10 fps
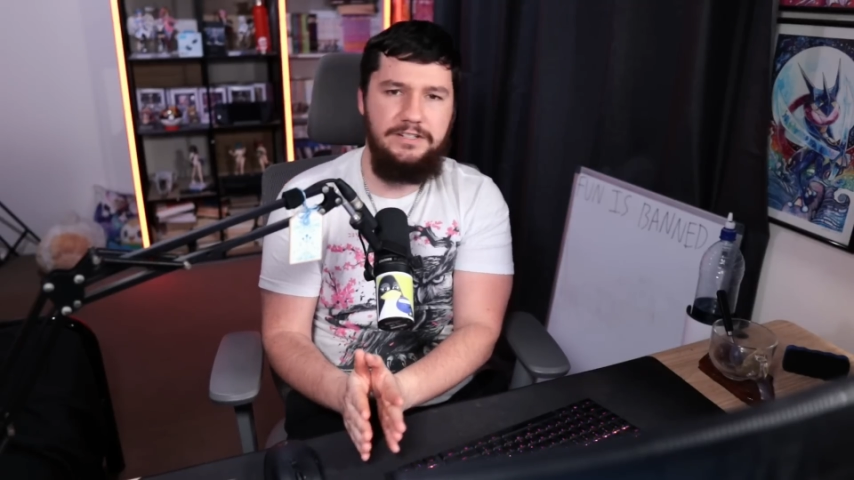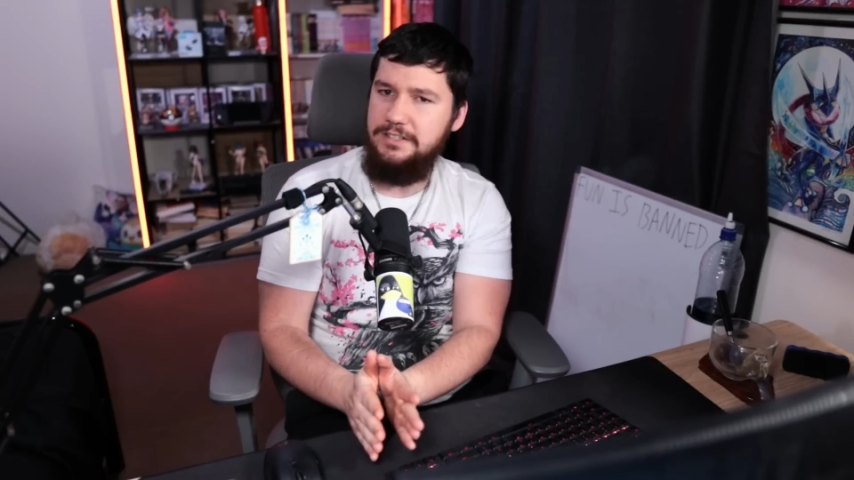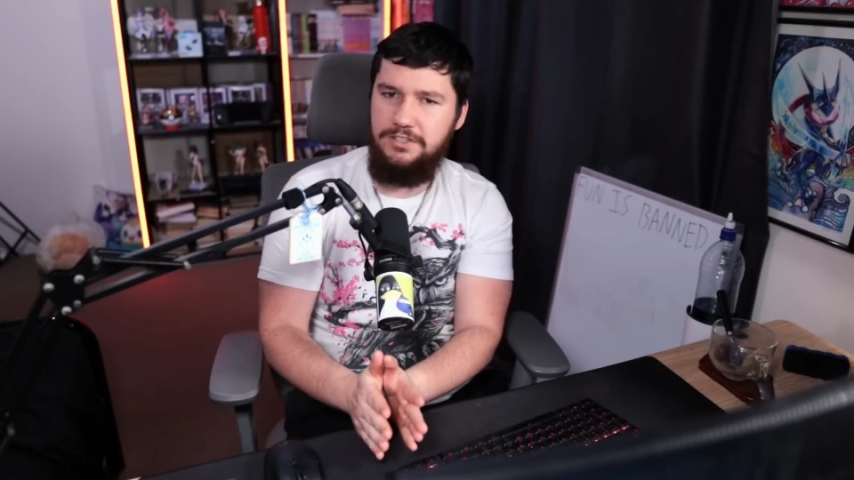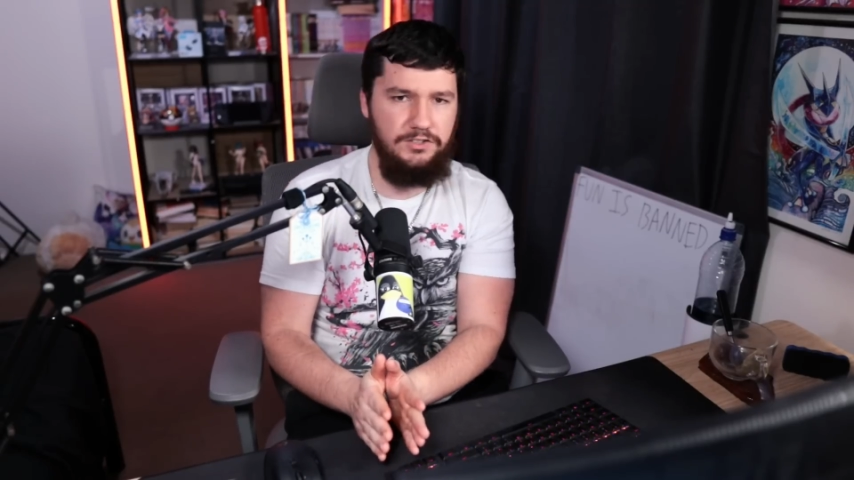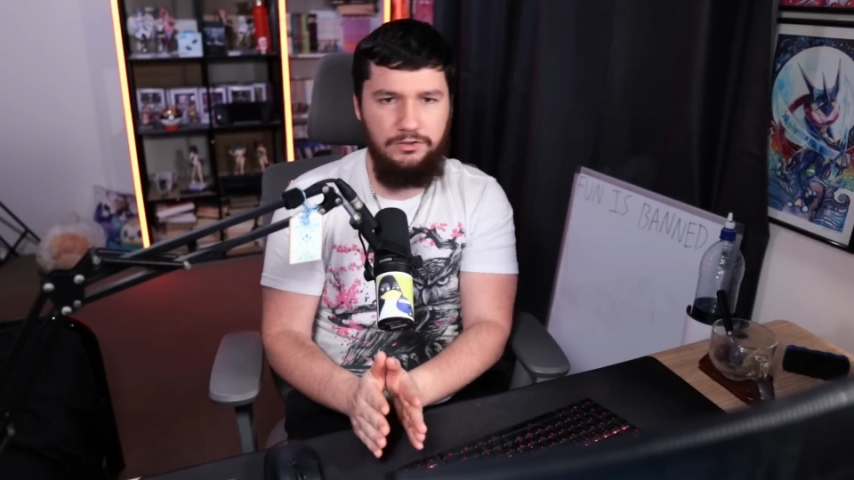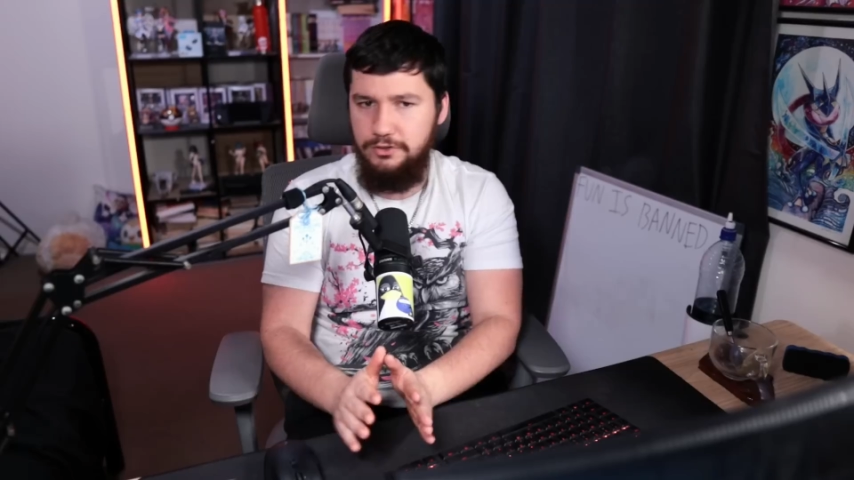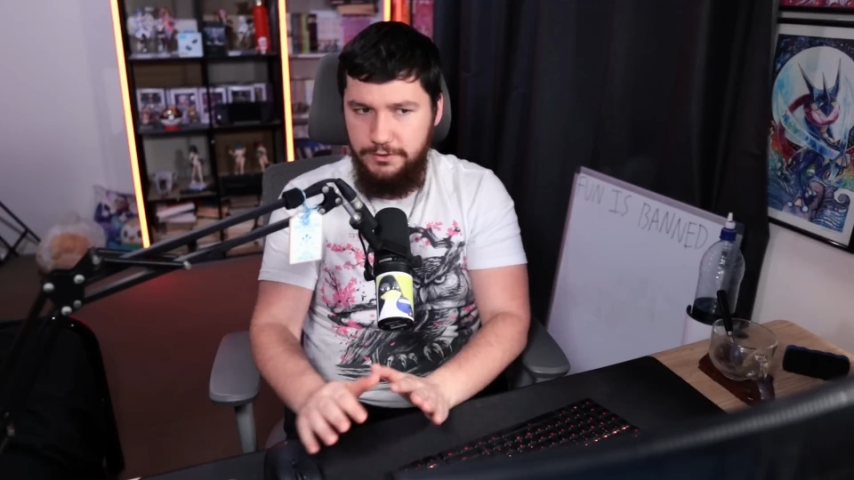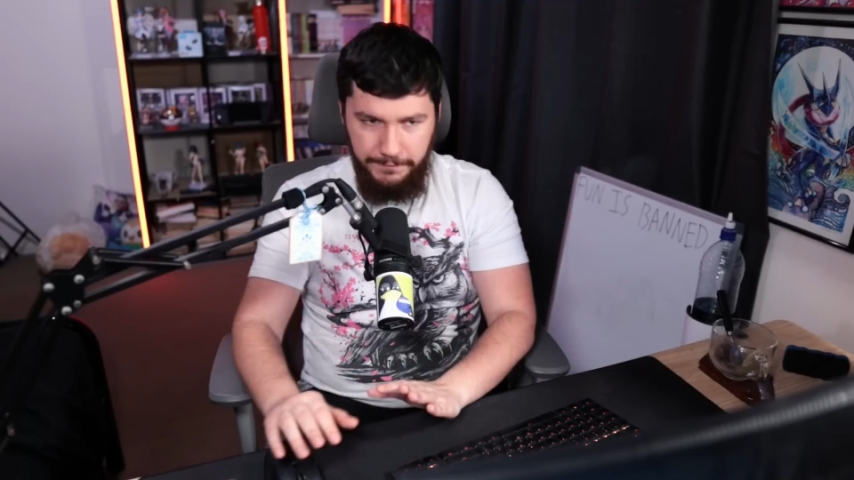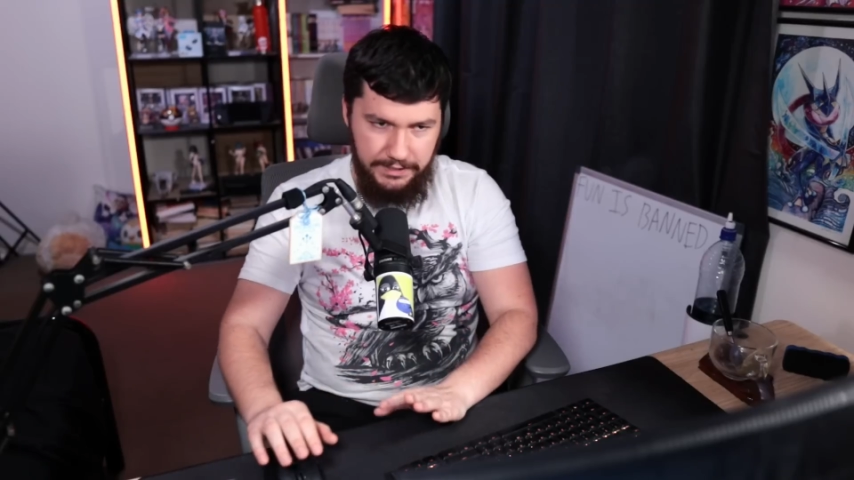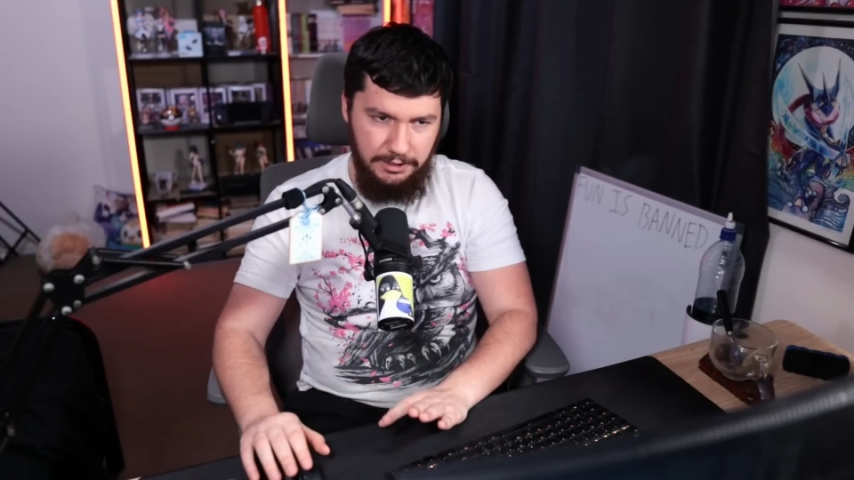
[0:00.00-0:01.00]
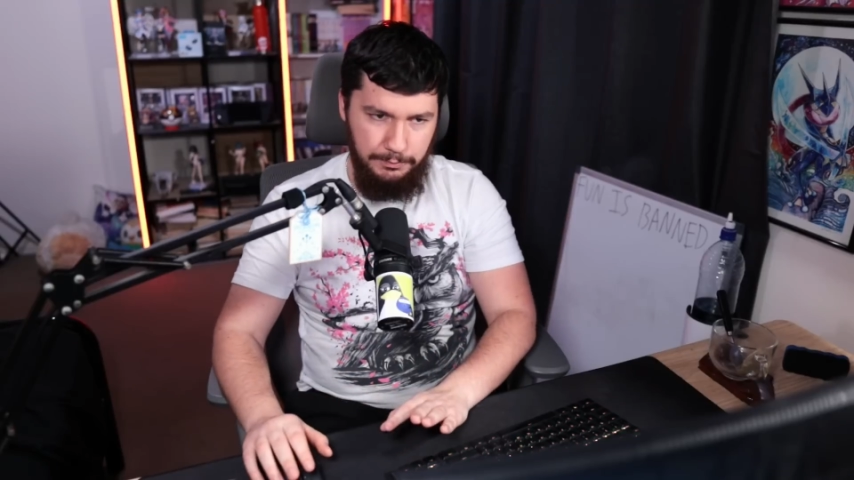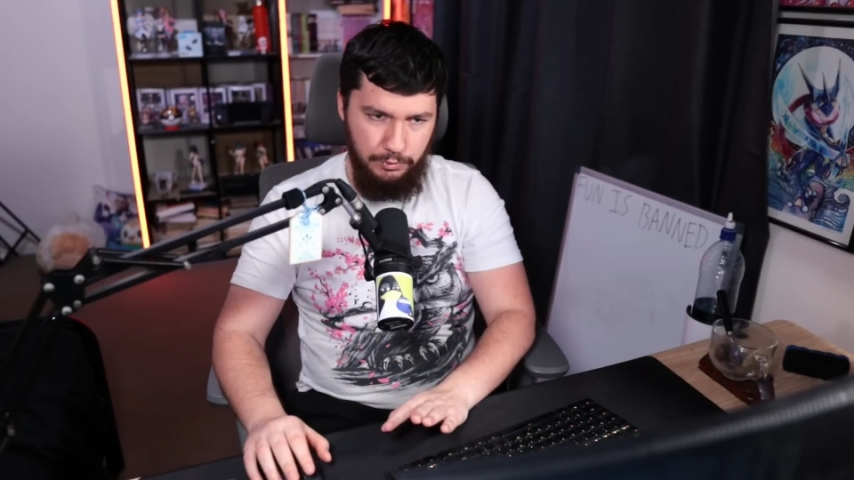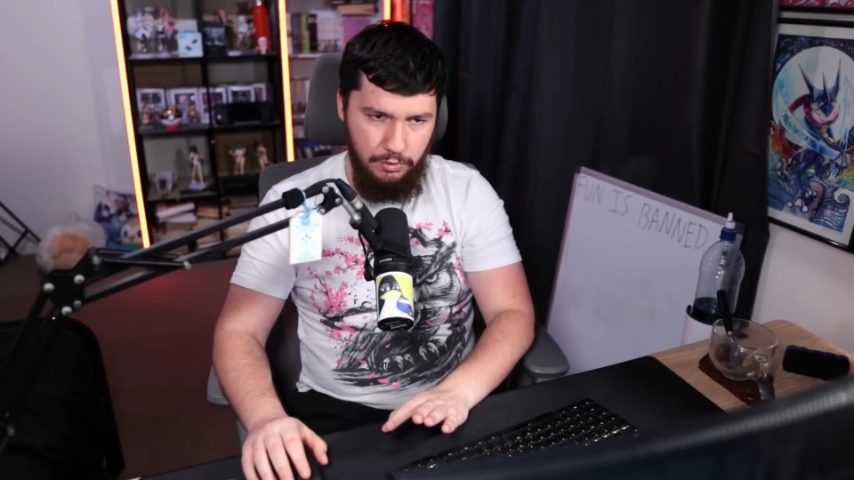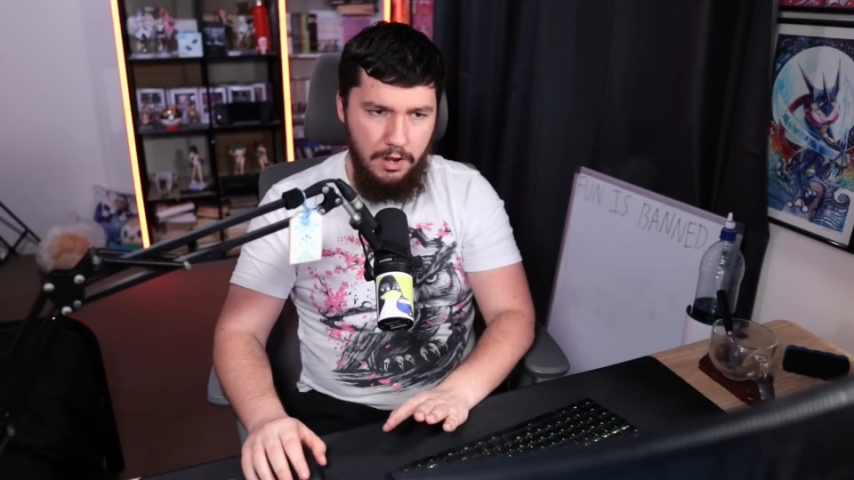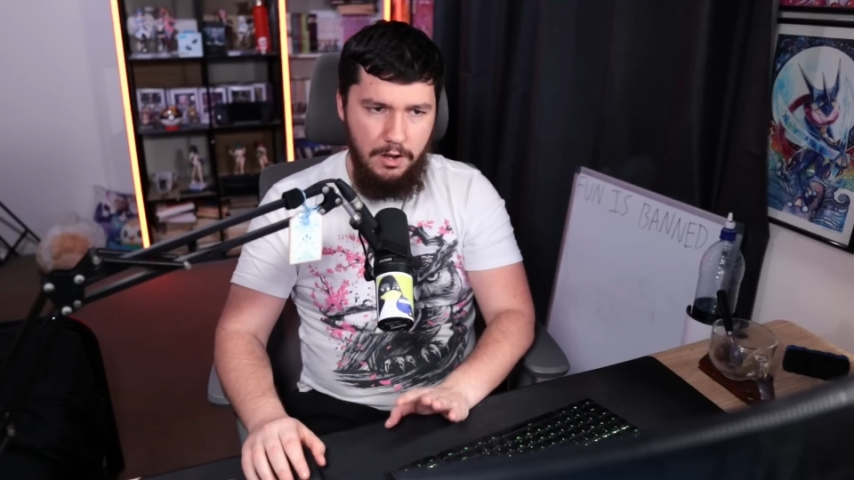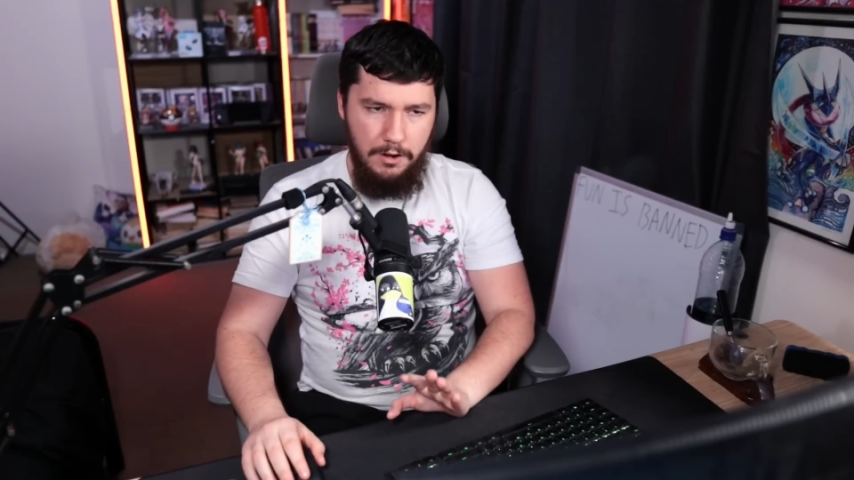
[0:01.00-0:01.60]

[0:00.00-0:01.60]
distros available,